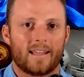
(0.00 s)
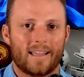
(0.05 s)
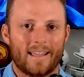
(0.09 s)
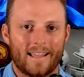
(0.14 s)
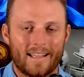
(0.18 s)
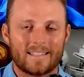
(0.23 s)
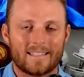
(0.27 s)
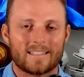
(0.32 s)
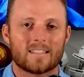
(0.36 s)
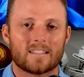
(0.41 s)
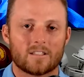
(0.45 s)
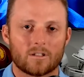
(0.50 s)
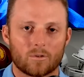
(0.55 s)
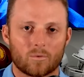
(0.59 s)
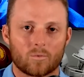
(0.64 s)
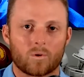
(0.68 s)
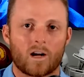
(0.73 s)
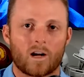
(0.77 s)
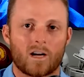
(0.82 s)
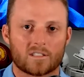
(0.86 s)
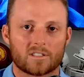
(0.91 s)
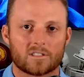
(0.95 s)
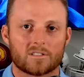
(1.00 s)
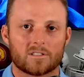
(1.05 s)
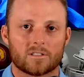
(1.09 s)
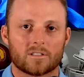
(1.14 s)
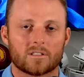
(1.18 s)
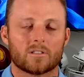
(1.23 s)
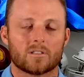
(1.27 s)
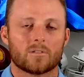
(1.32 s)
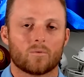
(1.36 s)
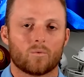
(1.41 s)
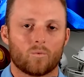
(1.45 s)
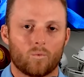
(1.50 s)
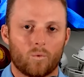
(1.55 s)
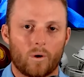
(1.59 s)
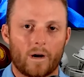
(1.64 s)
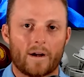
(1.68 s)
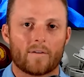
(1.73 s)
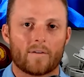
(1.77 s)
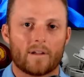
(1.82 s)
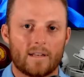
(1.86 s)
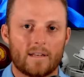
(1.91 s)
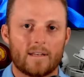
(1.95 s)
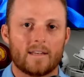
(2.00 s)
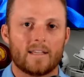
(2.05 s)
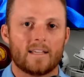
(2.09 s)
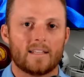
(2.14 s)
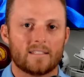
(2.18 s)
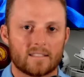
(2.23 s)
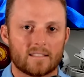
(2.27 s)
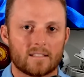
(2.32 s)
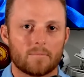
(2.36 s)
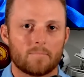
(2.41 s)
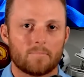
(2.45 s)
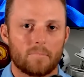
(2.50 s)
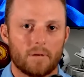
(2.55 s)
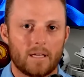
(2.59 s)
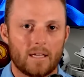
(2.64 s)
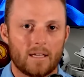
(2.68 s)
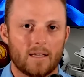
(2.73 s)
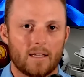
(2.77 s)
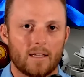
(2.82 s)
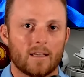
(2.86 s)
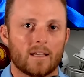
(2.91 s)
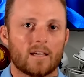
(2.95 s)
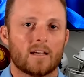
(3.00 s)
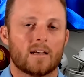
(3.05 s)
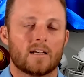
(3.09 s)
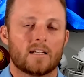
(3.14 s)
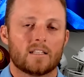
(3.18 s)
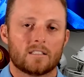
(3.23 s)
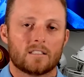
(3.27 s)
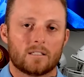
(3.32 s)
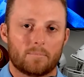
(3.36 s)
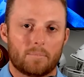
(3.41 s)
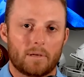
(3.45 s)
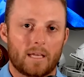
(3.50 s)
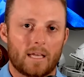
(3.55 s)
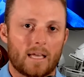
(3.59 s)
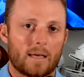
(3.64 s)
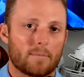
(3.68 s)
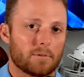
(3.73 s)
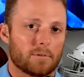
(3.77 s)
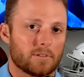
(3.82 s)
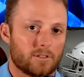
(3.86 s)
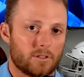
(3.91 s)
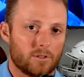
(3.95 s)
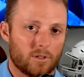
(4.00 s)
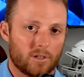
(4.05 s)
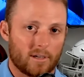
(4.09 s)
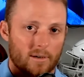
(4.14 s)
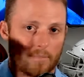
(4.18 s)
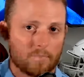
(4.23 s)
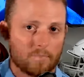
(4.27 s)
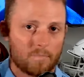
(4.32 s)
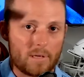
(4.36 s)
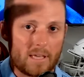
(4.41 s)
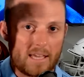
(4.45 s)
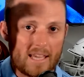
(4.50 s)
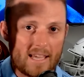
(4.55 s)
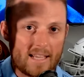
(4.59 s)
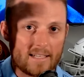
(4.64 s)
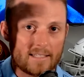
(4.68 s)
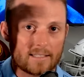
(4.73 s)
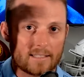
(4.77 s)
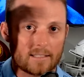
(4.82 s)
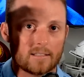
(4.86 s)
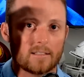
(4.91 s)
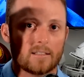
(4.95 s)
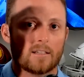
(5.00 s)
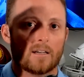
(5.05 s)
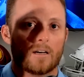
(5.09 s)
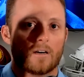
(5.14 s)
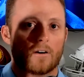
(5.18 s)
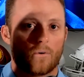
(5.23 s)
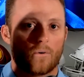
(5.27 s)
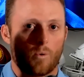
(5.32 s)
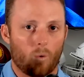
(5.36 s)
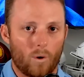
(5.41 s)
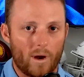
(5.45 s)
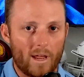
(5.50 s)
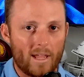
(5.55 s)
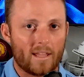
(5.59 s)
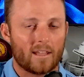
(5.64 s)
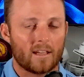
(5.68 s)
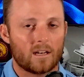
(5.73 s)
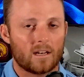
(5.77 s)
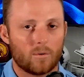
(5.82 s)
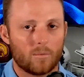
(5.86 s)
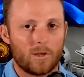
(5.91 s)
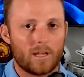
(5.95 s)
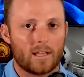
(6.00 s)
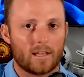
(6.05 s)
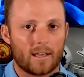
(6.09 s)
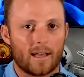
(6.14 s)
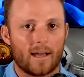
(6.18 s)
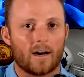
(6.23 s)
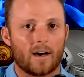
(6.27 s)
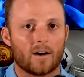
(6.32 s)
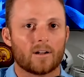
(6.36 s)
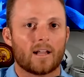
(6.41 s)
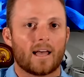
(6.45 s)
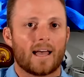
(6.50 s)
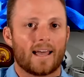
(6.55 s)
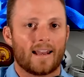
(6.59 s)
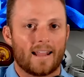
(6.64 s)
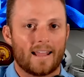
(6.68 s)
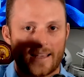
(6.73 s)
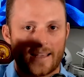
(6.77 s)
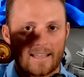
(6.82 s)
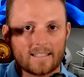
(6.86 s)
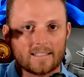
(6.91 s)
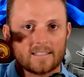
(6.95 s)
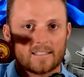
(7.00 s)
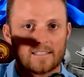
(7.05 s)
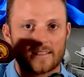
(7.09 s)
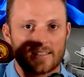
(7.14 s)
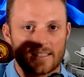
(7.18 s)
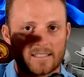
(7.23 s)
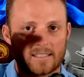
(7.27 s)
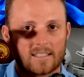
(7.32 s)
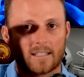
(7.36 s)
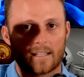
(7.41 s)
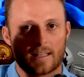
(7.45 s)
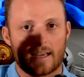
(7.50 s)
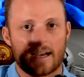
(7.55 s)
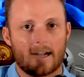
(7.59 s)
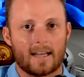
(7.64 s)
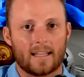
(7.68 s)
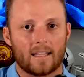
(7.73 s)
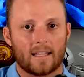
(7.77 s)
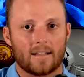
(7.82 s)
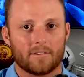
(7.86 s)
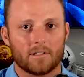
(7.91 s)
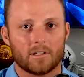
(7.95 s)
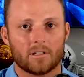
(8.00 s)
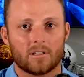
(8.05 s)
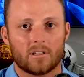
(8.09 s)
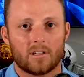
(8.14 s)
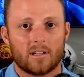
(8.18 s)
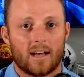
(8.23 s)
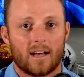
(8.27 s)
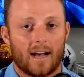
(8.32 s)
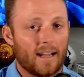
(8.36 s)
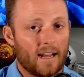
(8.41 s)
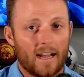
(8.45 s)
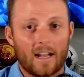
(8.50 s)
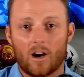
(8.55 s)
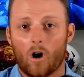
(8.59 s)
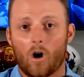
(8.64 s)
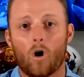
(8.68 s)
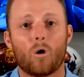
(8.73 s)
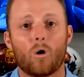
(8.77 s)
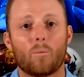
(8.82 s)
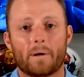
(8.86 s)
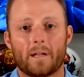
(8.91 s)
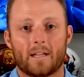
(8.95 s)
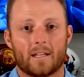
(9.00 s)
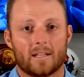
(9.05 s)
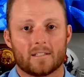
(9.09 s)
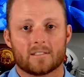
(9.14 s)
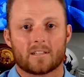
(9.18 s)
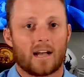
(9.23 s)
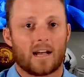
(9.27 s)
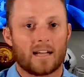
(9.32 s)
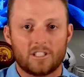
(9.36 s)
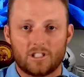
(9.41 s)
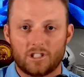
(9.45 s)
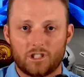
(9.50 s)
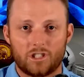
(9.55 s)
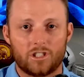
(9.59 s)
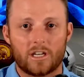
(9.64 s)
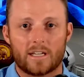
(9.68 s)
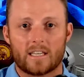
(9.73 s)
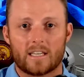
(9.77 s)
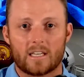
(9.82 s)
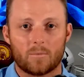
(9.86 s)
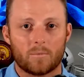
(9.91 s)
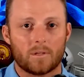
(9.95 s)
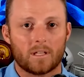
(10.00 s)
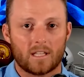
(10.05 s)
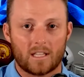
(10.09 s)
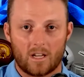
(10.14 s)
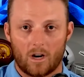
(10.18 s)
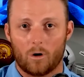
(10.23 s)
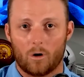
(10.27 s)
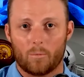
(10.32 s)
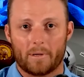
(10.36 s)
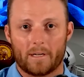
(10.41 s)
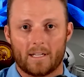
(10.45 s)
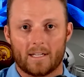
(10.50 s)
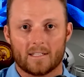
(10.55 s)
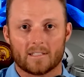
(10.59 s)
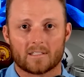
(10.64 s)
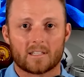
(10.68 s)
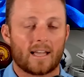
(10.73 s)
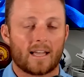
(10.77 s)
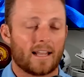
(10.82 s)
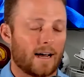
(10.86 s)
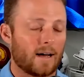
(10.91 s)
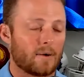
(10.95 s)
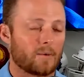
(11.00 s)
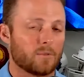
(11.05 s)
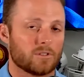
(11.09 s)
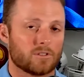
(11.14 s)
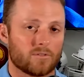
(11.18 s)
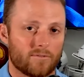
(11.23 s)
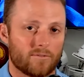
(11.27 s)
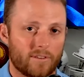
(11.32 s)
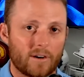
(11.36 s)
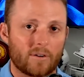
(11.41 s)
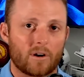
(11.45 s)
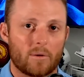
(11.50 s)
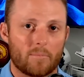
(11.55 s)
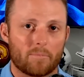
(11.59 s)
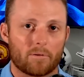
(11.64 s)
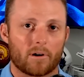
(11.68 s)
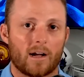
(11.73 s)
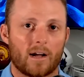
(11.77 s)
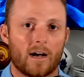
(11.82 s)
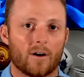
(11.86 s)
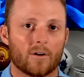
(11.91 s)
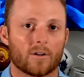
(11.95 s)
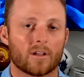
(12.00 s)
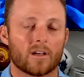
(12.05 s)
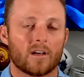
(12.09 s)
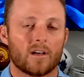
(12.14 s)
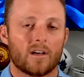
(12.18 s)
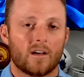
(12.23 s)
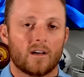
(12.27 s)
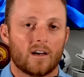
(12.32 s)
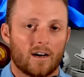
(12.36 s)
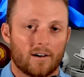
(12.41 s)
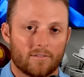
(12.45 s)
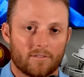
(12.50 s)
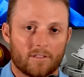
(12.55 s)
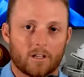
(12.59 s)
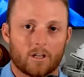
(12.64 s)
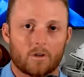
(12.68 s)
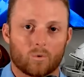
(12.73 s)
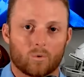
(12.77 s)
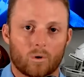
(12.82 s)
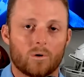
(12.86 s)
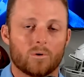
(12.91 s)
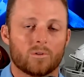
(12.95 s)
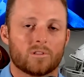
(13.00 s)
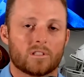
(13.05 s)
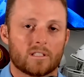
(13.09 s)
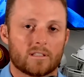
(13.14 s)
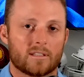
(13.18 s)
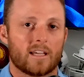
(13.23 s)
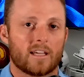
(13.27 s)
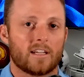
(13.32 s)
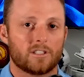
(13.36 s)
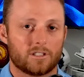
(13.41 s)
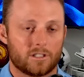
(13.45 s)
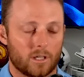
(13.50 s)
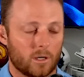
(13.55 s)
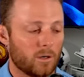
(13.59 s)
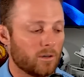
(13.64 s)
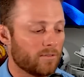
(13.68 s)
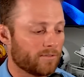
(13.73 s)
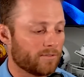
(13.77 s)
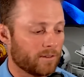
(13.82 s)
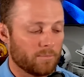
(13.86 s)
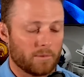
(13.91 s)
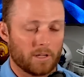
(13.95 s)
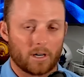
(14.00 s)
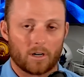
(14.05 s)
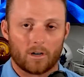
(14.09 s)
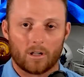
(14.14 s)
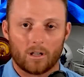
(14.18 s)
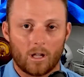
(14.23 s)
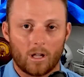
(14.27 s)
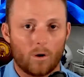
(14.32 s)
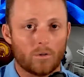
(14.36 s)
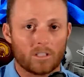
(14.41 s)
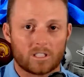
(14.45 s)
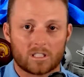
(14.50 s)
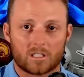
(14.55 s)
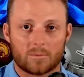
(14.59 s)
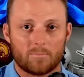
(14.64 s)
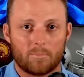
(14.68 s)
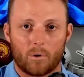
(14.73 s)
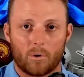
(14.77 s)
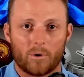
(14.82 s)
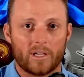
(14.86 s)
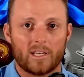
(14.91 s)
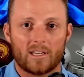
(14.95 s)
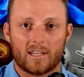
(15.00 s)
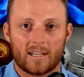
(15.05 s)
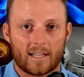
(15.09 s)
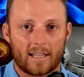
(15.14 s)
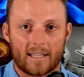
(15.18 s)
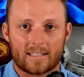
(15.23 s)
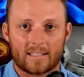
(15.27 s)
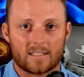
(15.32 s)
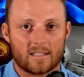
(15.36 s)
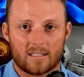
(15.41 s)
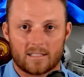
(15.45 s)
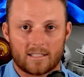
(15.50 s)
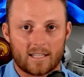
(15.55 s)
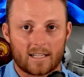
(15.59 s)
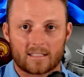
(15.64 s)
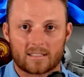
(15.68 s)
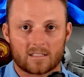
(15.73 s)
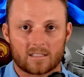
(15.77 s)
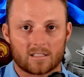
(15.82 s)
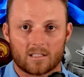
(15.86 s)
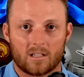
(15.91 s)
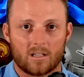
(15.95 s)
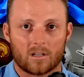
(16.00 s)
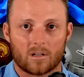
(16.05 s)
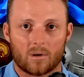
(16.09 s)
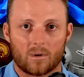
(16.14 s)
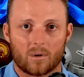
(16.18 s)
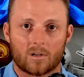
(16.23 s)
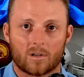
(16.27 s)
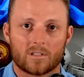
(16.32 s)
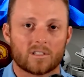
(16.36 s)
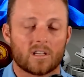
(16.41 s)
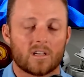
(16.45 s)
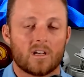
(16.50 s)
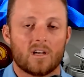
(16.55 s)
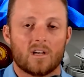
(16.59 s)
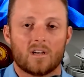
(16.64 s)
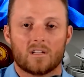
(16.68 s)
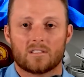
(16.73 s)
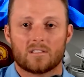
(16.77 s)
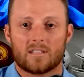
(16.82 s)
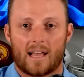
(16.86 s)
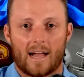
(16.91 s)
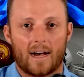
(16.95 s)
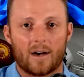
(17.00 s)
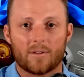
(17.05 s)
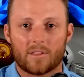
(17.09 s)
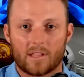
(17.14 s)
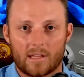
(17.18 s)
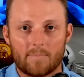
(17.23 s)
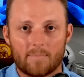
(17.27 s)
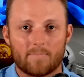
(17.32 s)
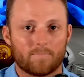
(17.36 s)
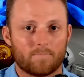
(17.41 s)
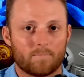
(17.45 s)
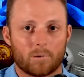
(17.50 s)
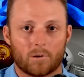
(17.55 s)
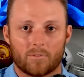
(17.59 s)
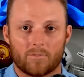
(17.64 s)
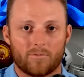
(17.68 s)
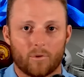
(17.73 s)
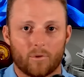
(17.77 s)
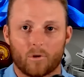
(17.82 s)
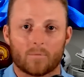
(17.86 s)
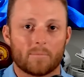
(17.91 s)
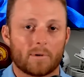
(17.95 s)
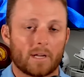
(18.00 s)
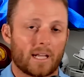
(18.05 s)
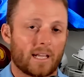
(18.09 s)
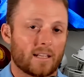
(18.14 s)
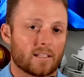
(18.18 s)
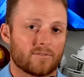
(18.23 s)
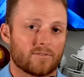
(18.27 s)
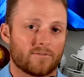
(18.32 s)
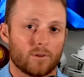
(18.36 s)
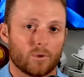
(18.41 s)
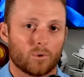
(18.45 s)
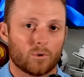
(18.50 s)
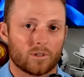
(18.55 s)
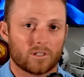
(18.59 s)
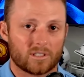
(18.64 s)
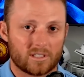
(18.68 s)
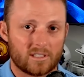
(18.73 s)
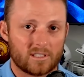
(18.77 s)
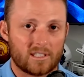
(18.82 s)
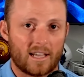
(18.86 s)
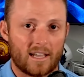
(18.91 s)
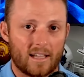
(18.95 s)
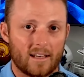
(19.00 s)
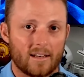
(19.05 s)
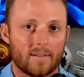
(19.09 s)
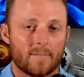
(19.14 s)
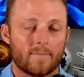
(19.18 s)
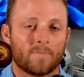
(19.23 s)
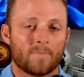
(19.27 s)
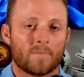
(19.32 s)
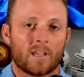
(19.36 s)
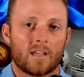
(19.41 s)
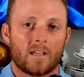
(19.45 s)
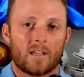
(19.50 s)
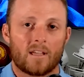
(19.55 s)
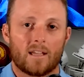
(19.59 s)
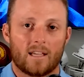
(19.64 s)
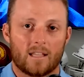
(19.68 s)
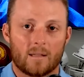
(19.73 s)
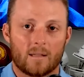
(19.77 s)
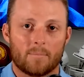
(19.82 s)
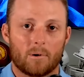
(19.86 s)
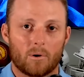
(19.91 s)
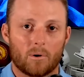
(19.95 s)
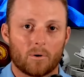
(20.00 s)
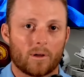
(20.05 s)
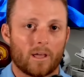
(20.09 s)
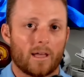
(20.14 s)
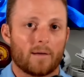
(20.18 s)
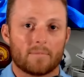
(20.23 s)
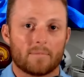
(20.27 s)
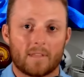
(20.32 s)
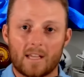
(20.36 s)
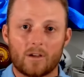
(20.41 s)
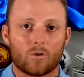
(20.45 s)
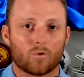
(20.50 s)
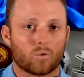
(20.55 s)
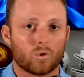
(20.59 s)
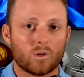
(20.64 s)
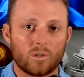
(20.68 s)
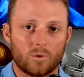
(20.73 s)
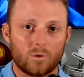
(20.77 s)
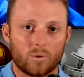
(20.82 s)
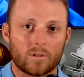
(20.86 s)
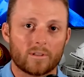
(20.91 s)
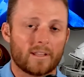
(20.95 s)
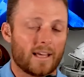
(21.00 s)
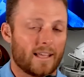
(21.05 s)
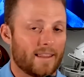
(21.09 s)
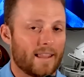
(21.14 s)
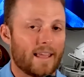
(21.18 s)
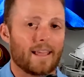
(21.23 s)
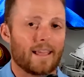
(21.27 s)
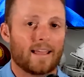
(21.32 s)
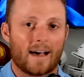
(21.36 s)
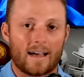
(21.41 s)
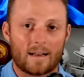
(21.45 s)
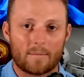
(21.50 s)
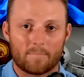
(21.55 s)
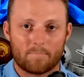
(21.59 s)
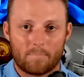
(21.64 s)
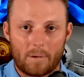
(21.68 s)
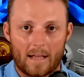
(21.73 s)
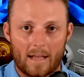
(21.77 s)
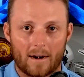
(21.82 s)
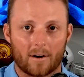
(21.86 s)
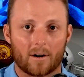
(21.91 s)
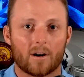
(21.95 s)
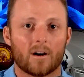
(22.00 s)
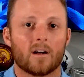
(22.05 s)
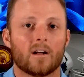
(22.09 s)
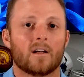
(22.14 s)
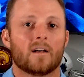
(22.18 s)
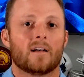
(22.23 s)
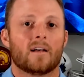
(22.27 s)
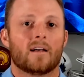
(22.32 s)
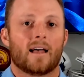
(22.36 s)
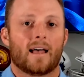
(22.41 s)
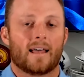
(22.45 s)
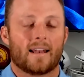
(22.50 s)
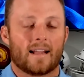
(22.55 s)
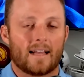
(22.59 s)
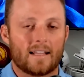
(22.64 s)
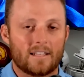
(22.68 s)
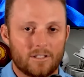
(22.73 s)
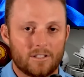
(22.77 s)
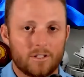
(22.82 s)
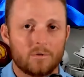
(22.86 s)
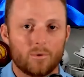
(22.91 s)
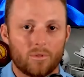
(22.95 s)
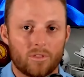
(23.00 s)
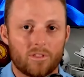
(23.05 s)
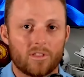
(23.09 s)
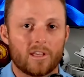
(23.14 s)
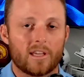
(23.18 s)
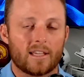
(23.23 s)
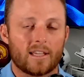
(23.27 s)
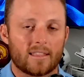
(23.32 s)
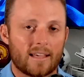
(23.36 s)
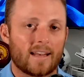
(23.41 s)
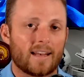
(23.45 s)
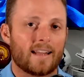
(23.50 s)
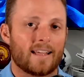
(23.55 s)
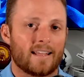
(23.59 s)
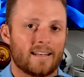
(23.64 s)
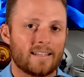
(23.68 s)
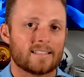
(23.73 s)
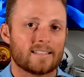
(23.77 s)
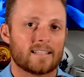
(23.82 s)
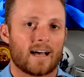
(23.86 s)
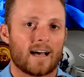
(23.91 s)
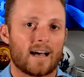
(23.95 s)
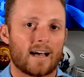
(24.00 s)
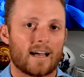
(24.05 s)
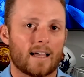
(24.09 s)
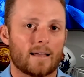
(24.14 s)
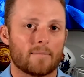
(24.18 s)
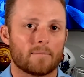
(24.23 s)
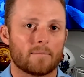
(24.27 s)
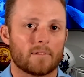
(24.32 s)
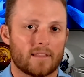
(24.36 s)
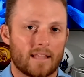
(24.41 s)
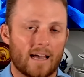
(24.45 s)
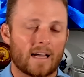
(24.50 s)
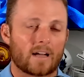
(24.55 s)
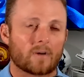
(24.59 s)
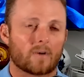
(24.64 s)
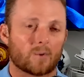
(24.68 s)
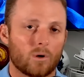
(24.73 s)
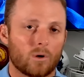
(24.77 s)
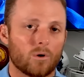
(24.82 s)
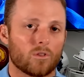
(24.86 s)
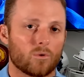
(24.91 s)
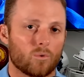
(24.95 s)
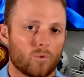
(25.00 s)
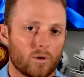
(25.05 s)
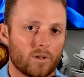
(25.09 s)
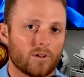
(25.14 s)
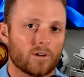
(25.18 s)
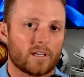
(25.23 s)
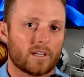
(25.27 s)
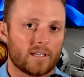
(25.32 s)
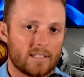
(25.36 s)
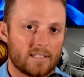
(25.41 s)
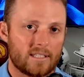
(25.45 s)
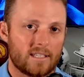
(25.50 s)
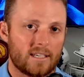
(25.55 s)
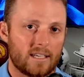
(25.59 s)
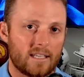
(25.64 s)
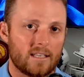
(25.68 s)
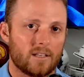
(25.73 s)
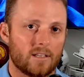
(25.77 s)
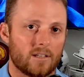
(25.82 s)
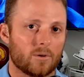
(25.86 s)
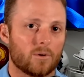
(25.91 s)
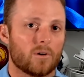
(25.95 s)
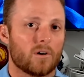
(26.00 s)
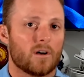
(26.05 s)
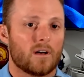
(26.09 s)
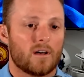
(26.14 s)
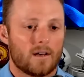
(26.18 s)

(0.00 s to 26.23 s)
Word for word: is the roster where it needs to be to be able to compete week in and week out at a consistently high level? I, I hope it is. I genuinely hope it is. And I was very proud of the growth that they showed from their lowest point against the Texas Longhorns to how they performed against Florida State in the bowl game. They grew, then they got better. And I do think that in time, that growth will continue.